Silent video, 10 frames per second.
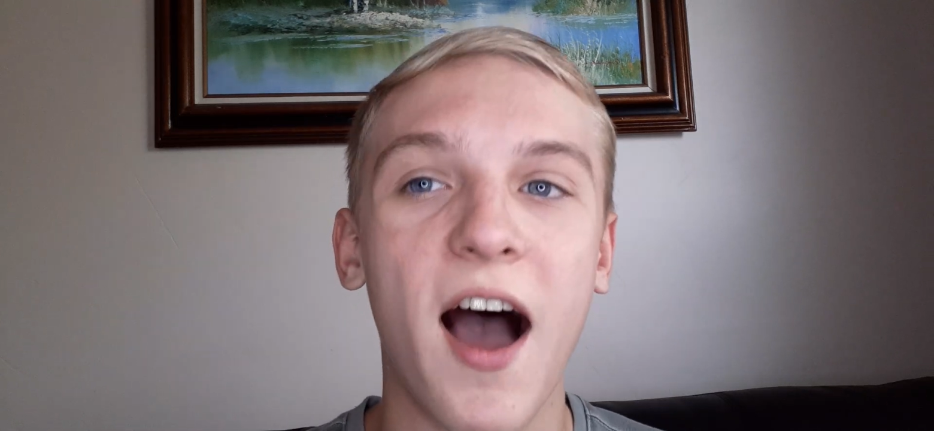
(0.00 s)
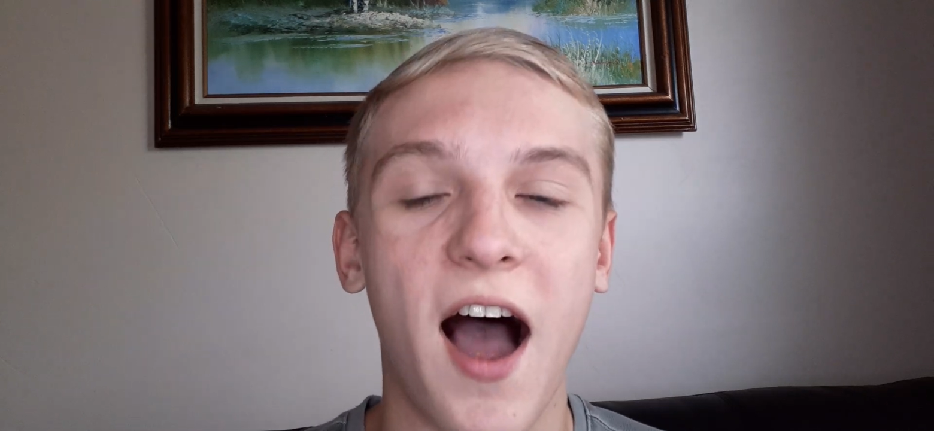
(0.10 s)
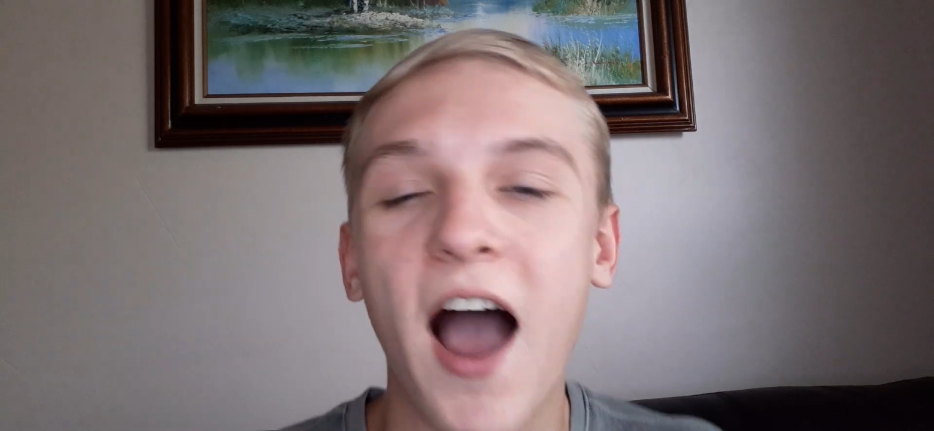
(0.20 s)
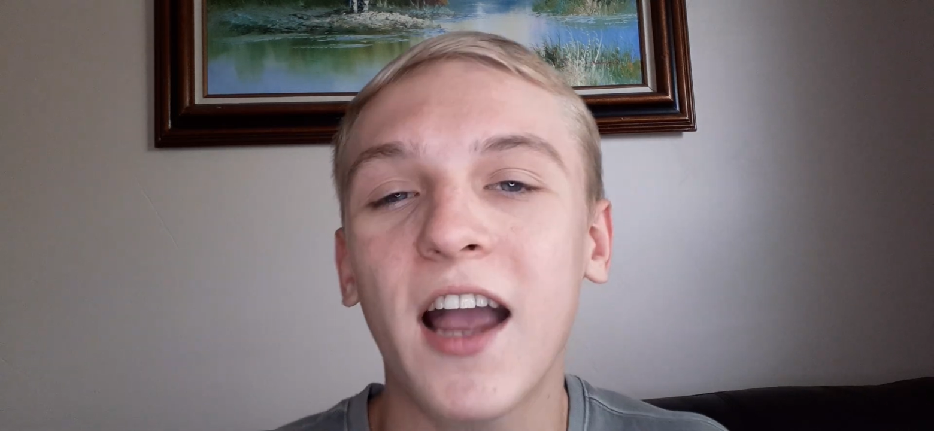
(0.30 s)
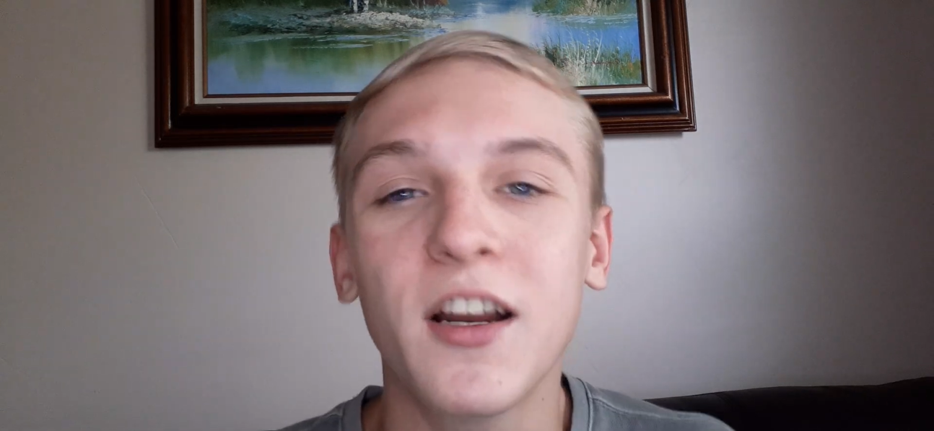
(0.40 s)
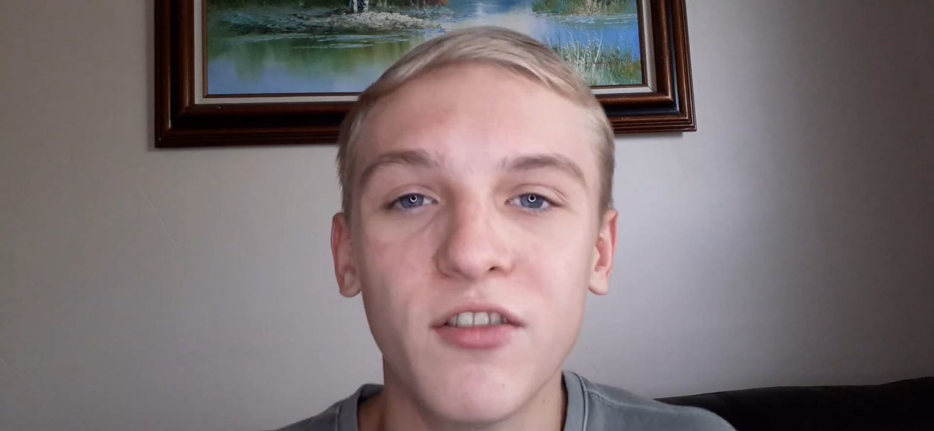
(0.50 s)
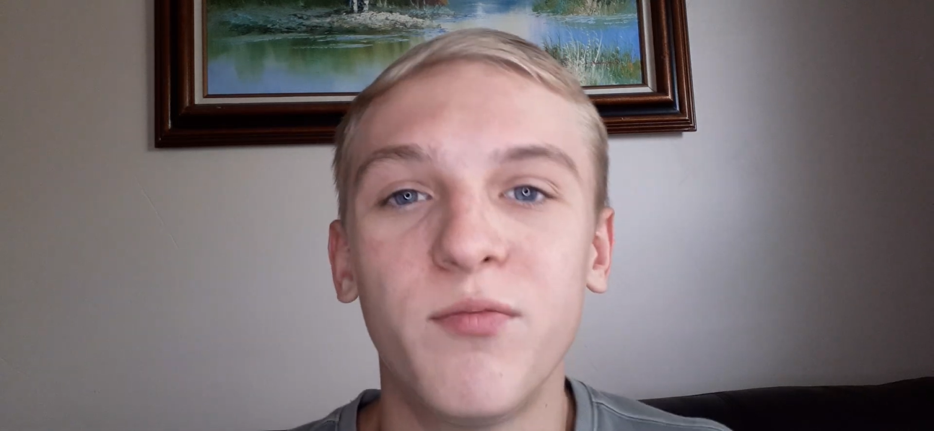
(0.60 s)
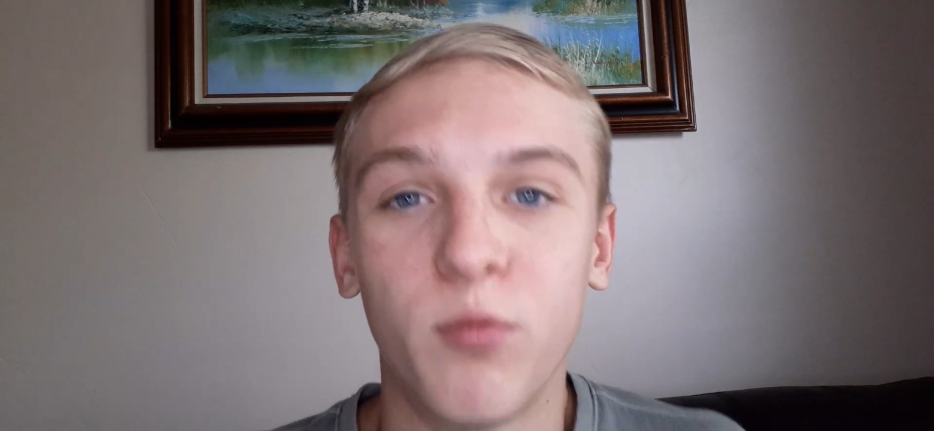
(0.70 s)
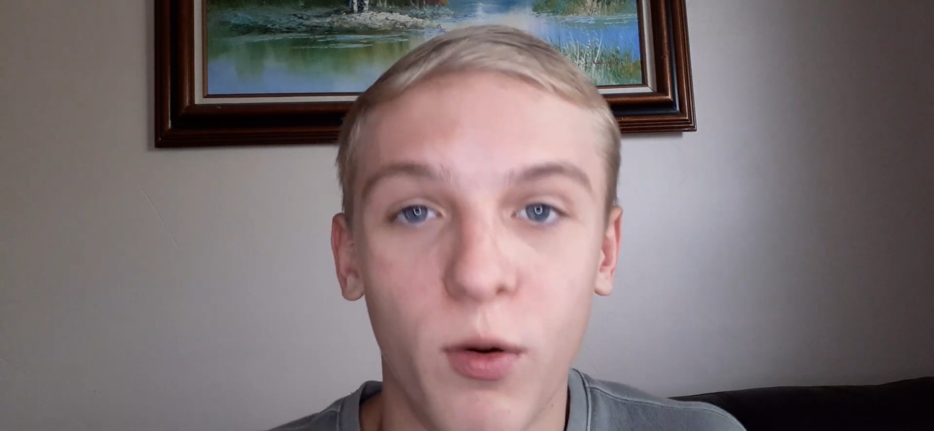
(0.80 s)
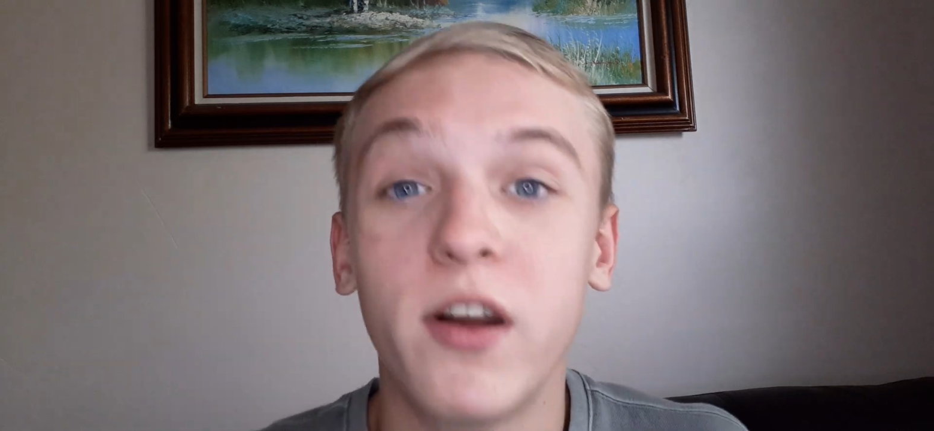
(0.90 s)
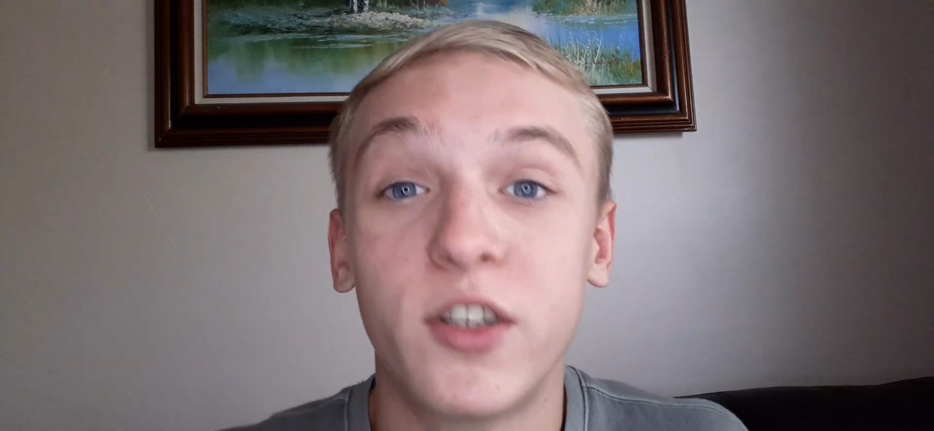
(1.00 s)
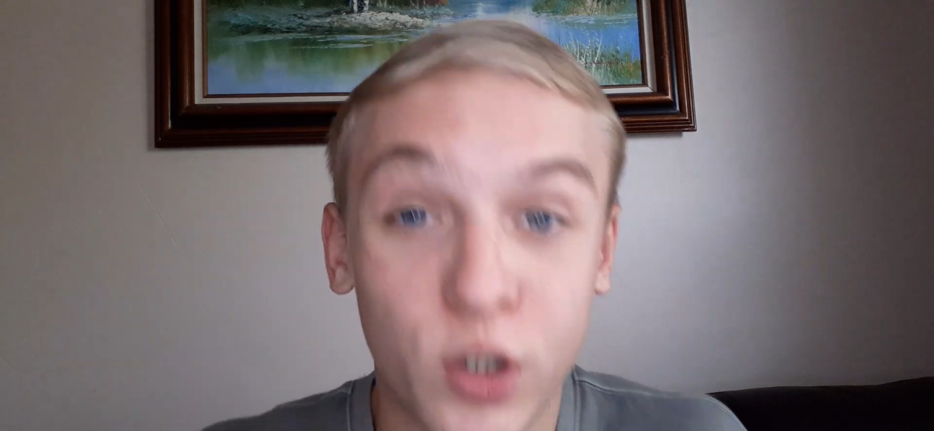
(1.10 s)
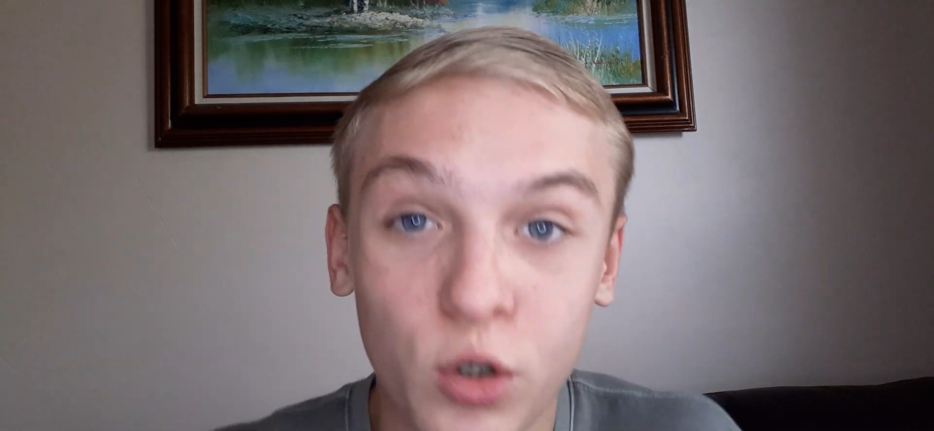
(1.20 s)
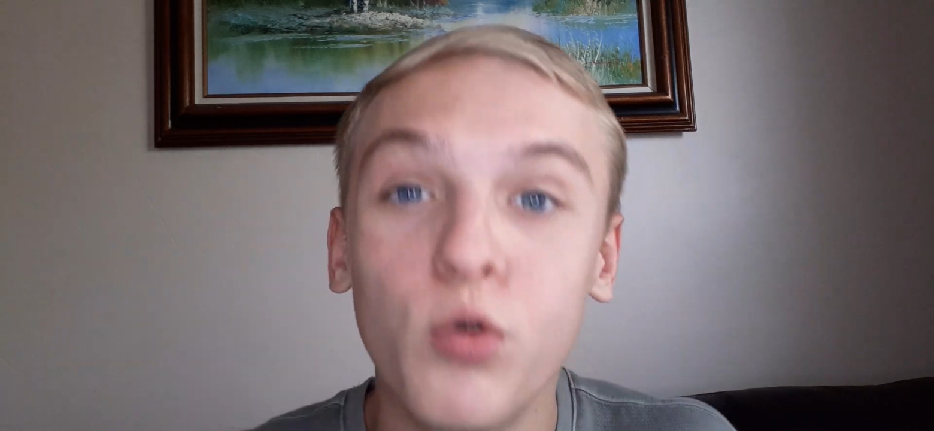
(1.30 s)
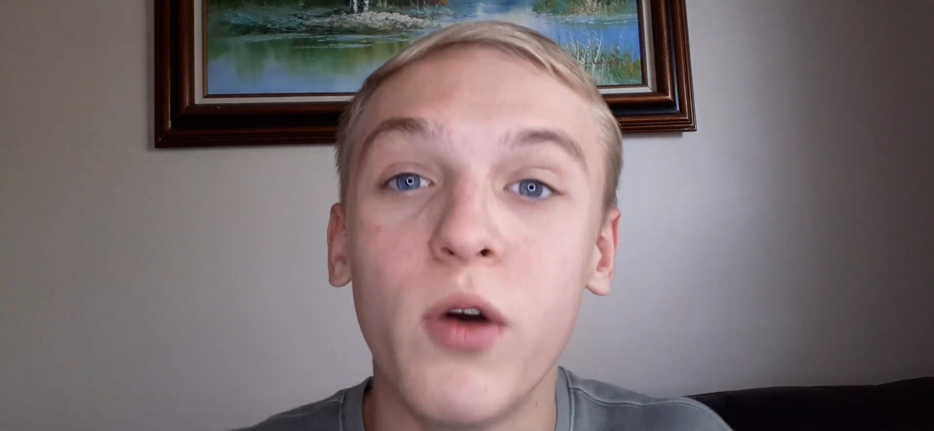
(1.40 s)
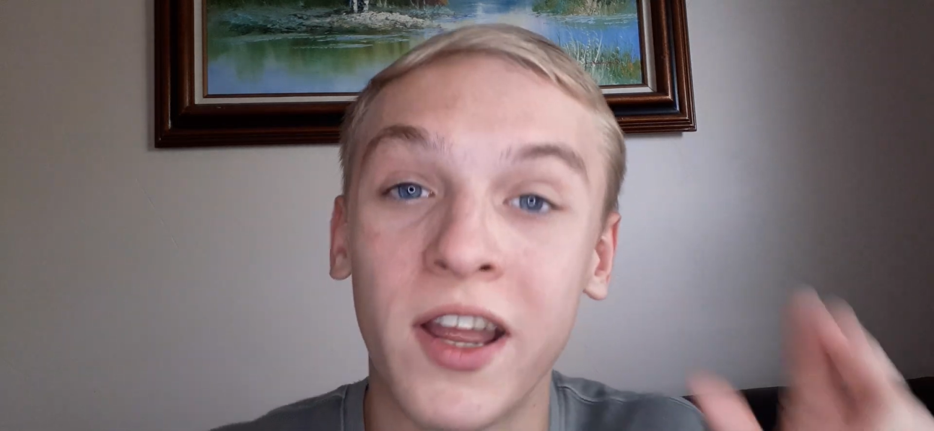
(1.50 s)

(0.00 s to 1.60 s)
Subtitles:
I could have read two